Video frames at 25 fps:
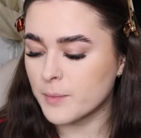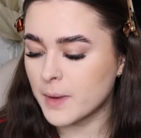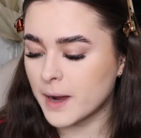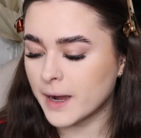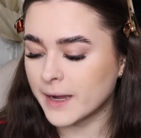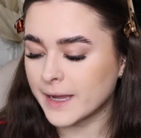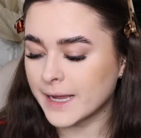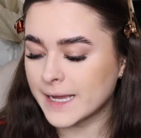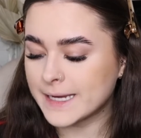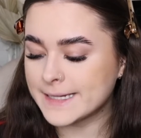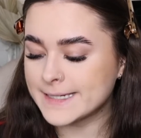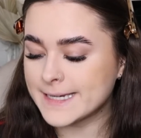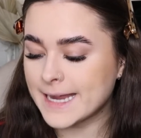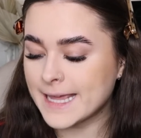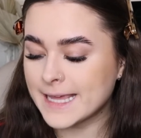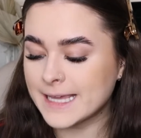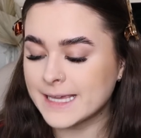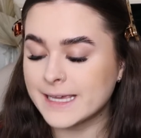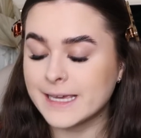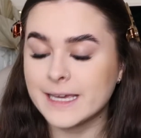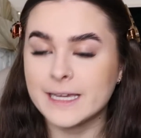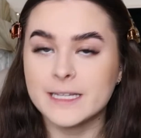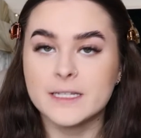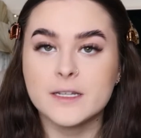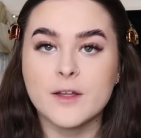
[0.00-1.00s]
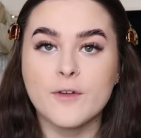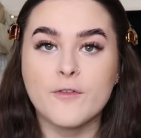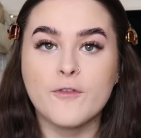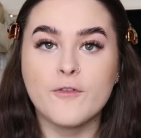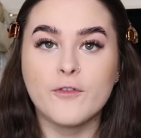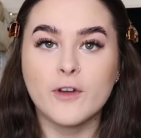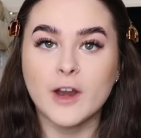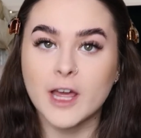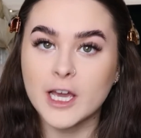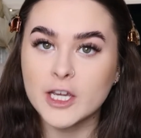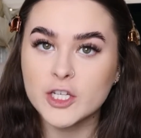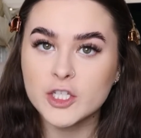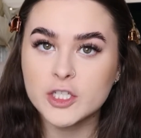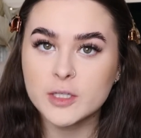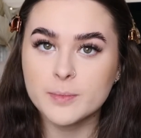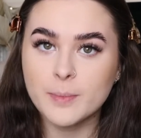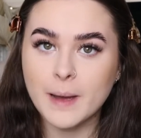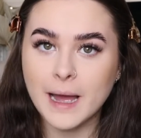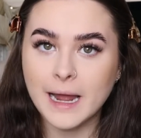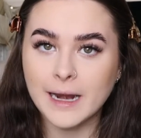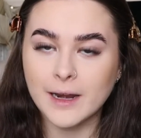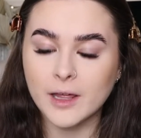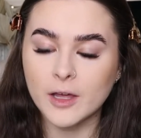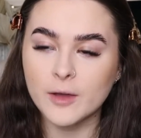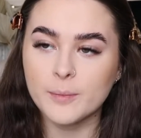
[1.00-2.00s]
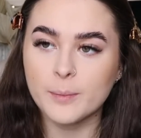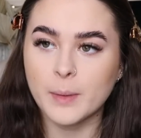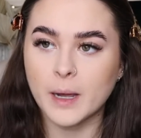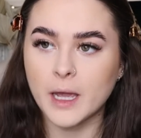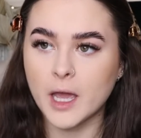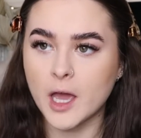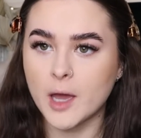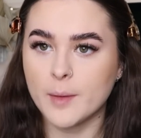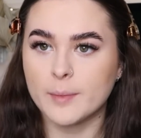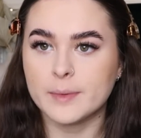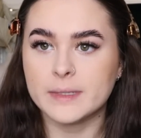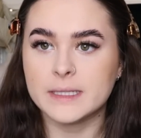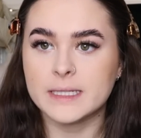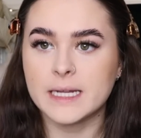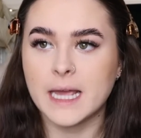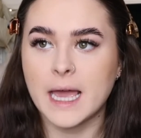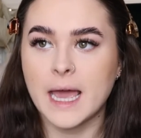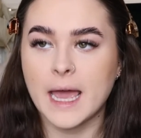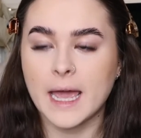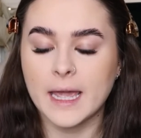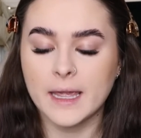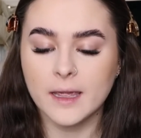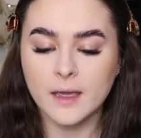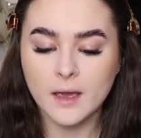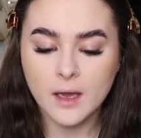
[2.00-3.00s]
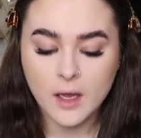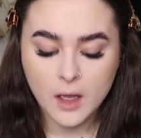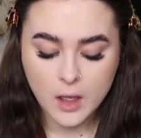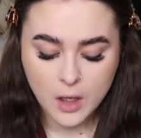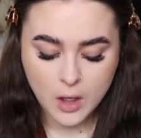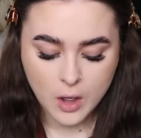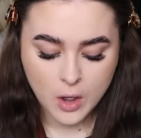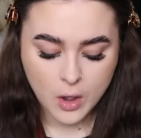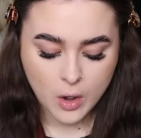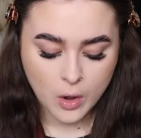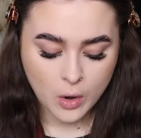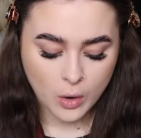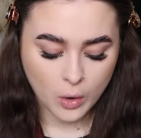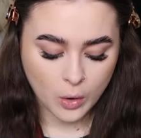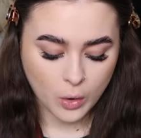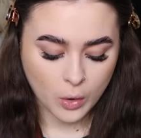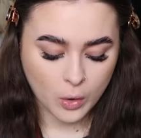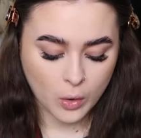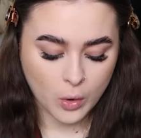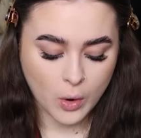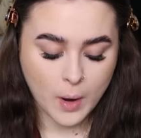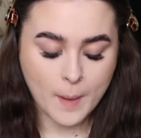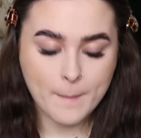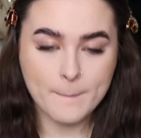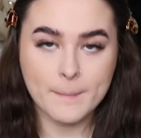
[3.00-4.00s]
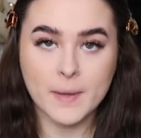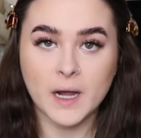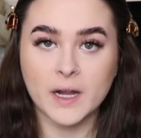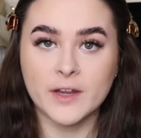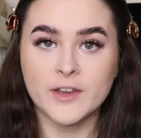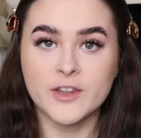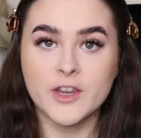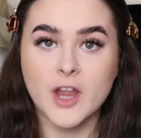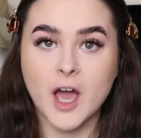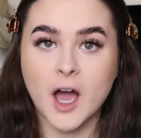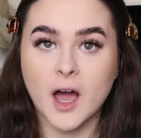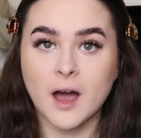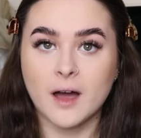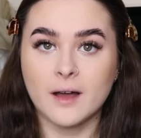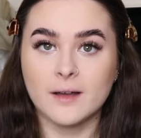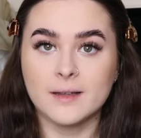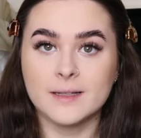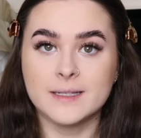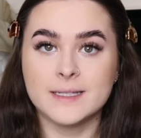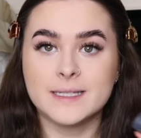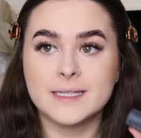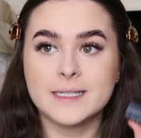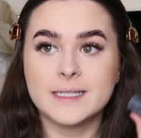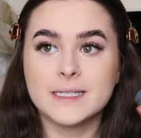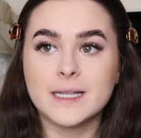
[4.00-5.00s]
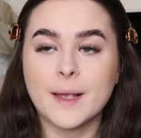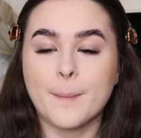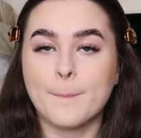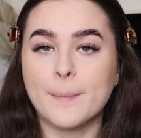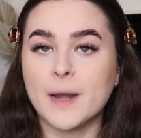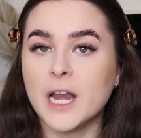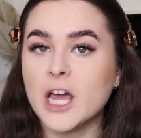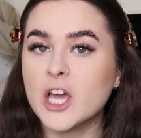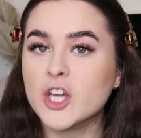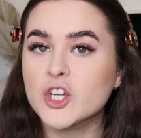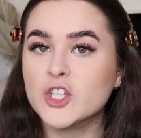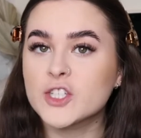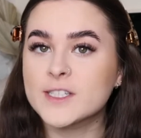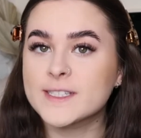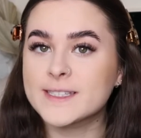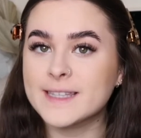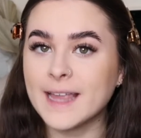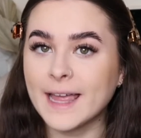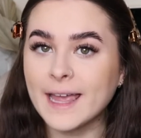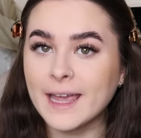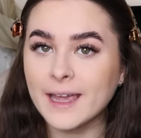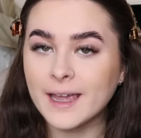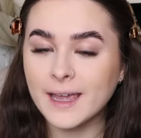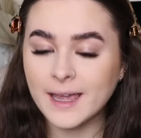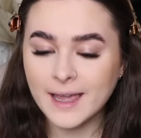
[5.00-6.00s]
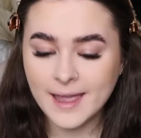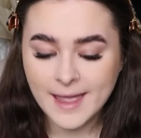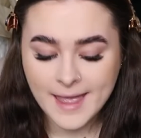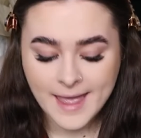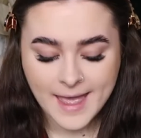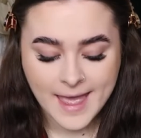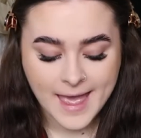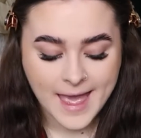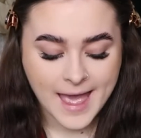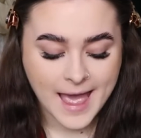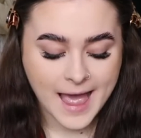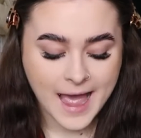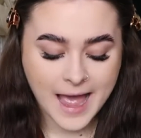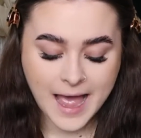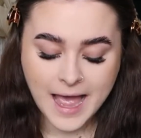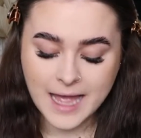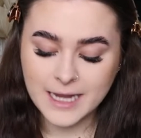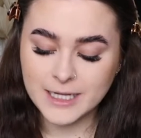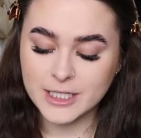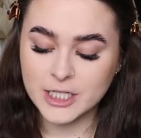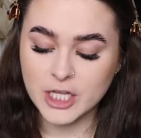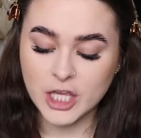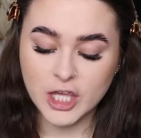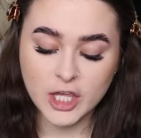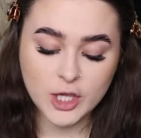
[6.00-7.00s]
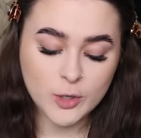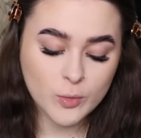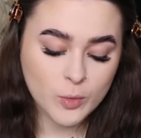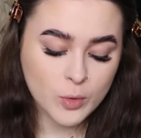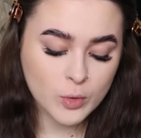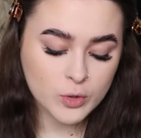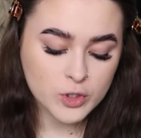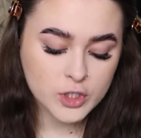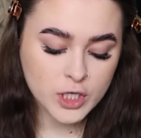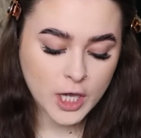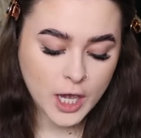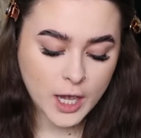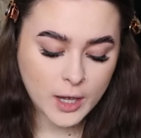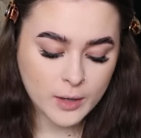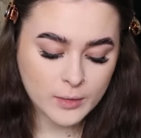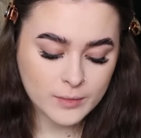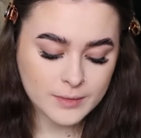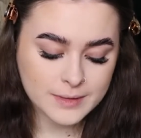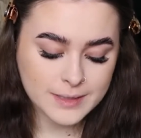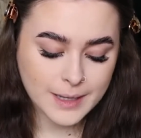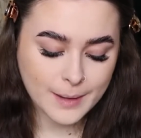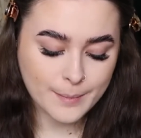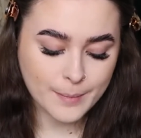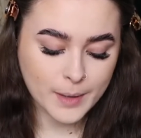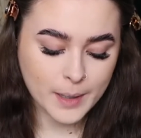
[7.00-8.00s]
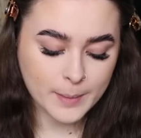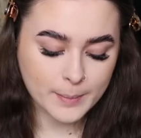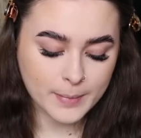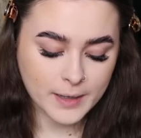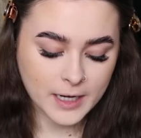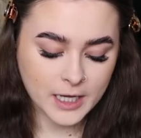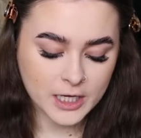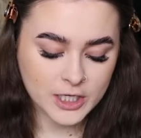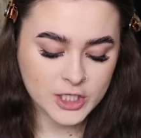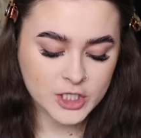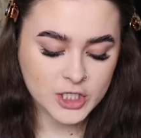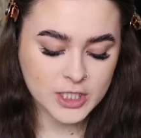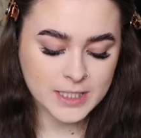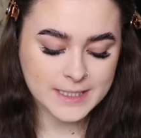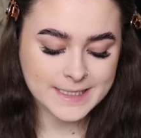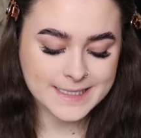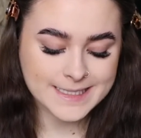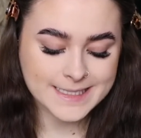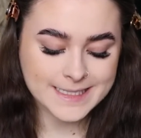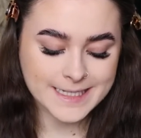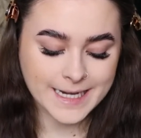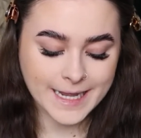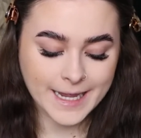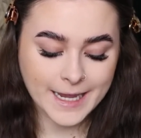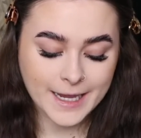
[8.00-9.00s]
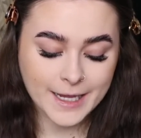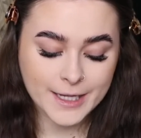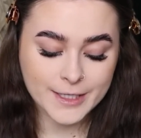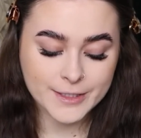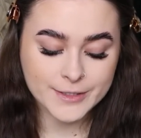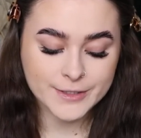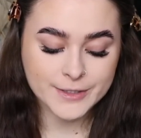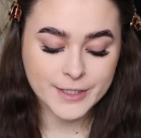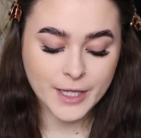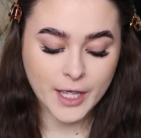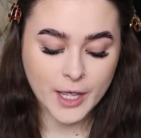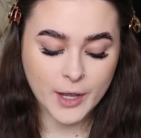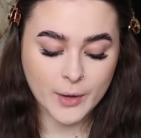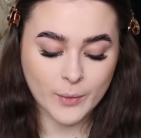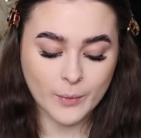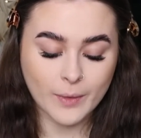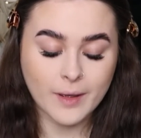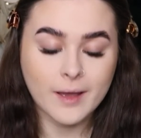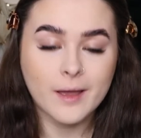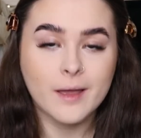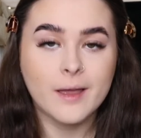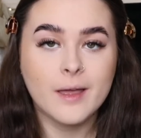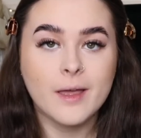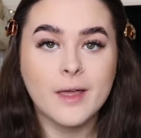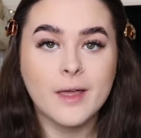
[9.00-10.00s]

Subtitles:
my Naked Flushed palette by Urban Decay or my NARS blush stick, and you all chose my blush stick, so